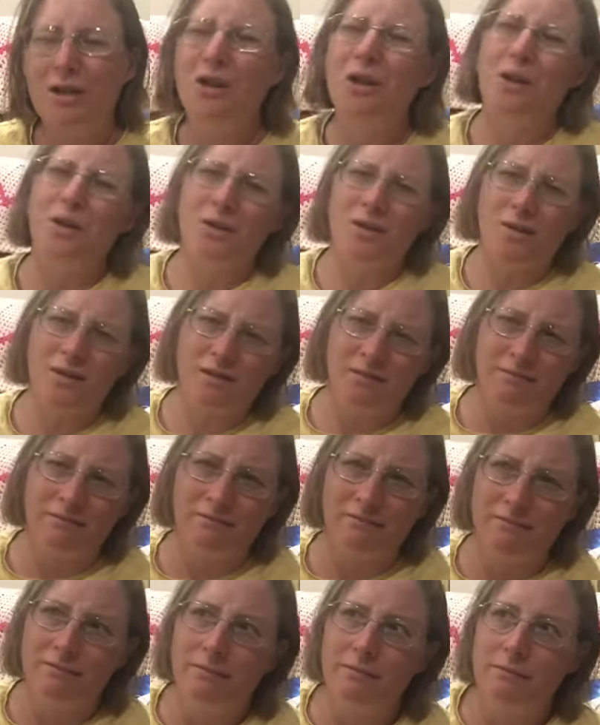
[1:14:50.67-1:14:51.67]
lost,
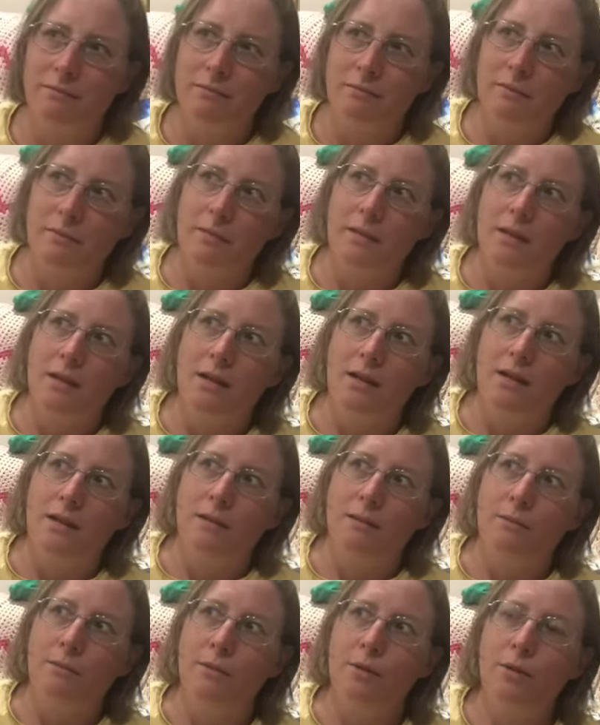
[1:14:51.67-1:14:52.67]

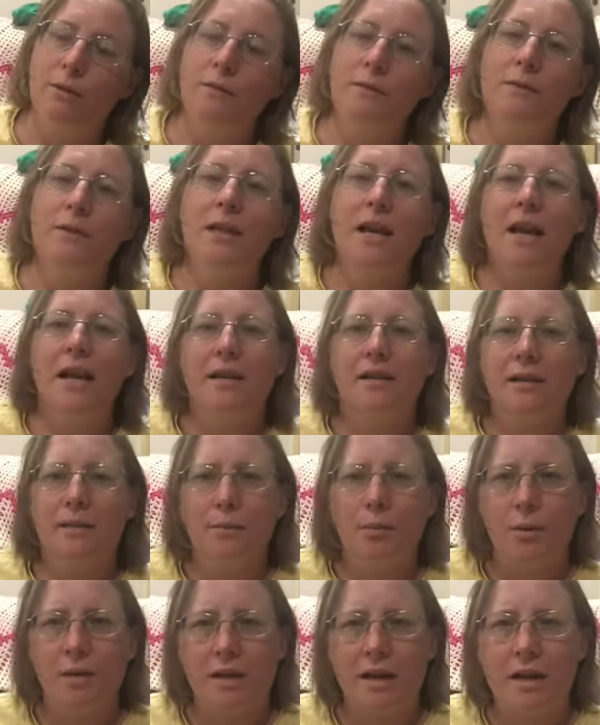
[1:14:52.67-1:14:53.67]
moved and
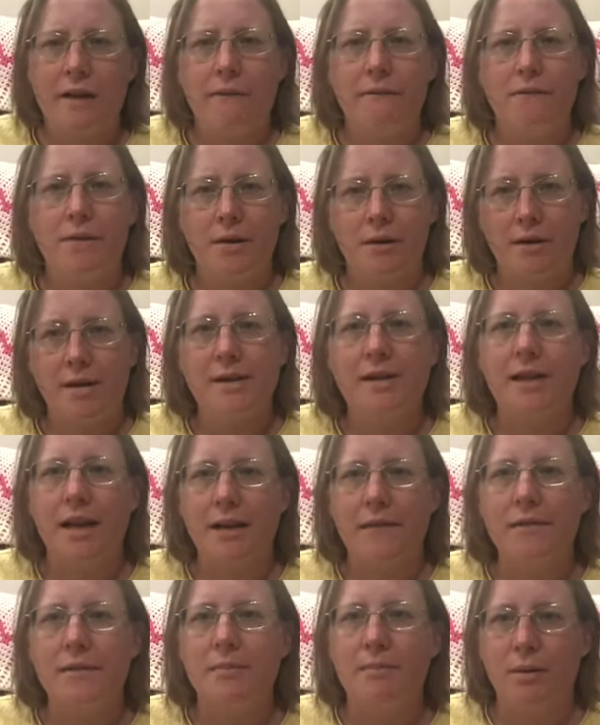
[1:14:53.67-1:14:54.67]
put in a very
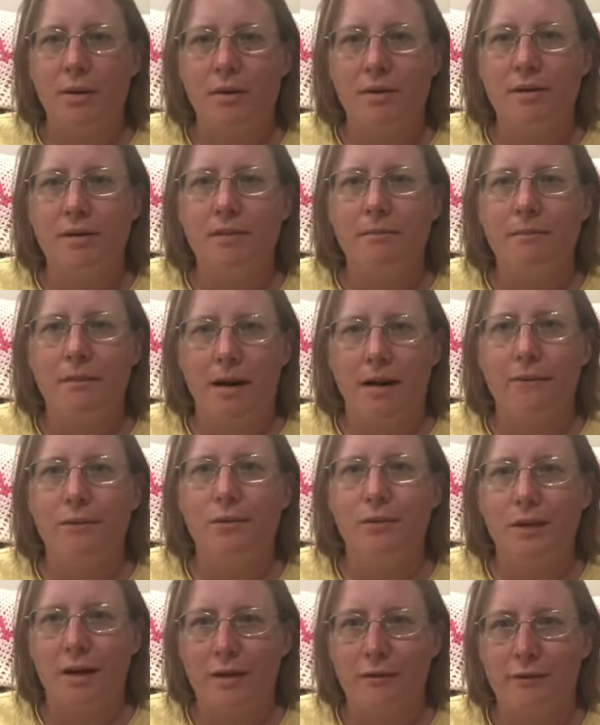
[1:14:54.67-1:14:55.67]
safe spot my
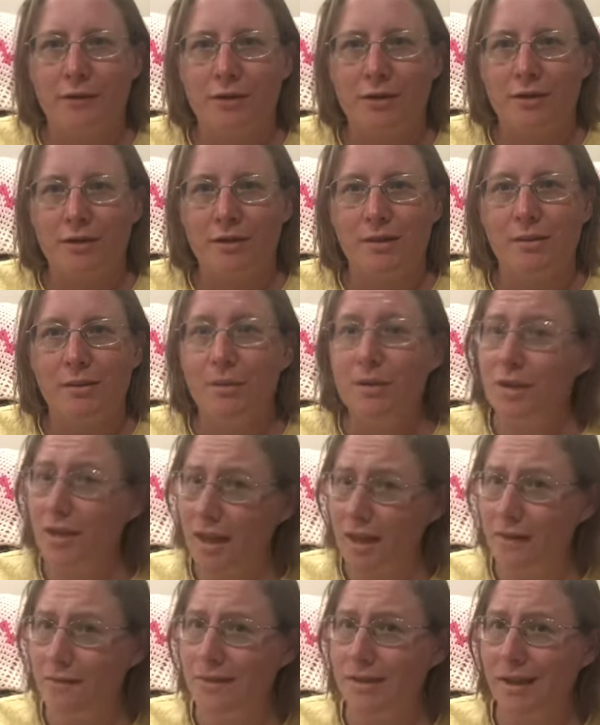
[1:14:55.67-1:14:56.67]
full coverages, which I
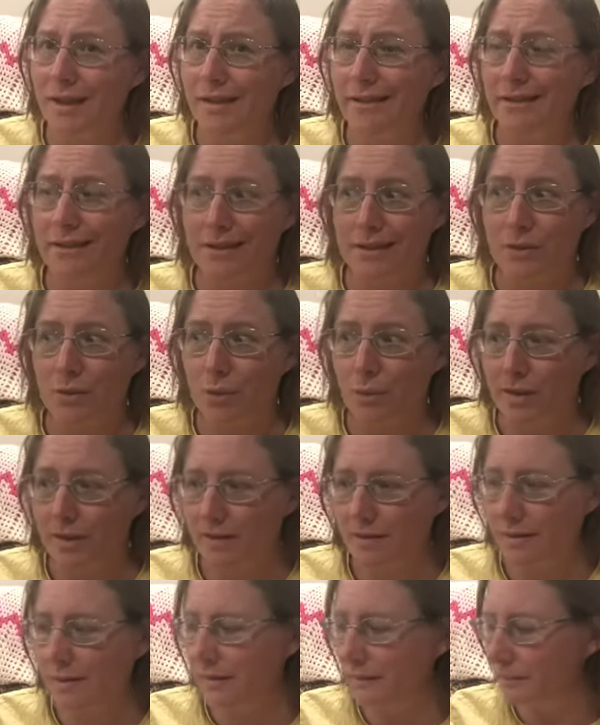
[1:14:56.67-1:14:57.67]
have seen at least
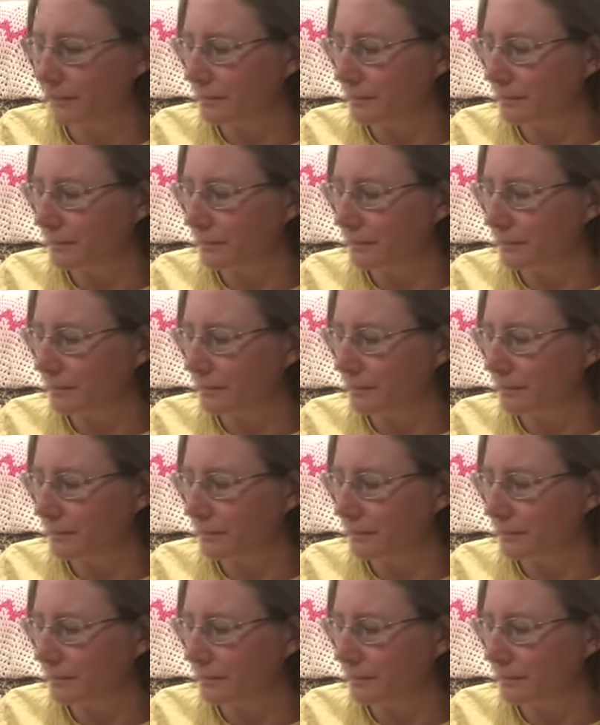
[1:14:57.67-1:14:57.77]
once.